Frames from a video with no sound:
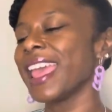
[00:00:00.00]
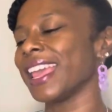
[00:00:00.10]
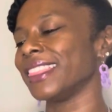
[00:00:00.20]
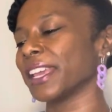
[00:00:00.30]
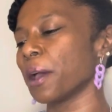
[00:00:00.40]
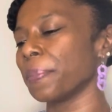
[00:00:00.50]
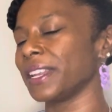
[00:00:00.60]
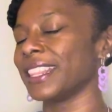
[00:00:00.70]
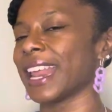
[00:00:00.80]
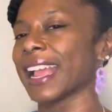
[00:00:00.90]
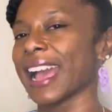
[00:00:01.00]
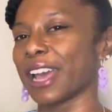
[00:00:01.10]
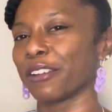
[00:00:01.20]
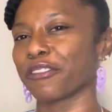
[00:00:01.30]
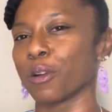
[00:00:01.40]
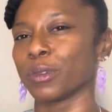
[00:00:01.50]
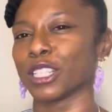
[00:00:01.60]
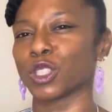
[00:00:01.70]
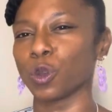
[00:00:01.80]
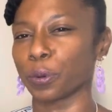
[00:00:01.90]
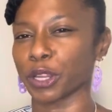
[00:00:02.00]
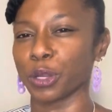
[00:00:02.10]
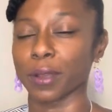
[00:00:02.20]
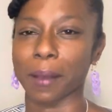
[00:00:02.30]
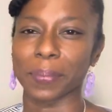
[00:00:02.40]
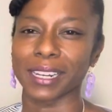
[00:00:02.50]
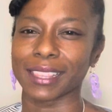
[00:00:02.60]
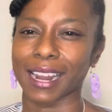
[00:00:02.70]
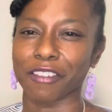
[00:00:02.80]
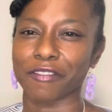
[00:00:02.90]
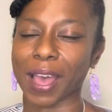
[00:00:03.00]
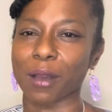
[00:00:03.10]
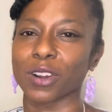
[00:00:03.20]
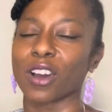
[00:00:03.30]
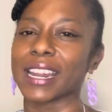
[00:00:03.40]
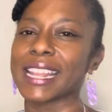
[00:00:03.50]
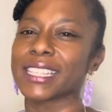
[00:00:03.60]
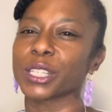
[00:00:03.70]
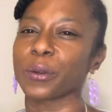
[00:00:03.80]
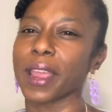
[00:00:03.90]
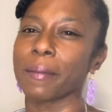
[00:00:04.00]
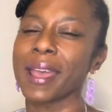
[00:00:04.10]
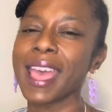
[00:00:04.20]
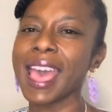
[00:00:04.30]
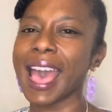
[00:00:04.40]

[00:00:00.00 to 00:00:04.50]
And the company that I got it from was a super cute company that I found on Instagram.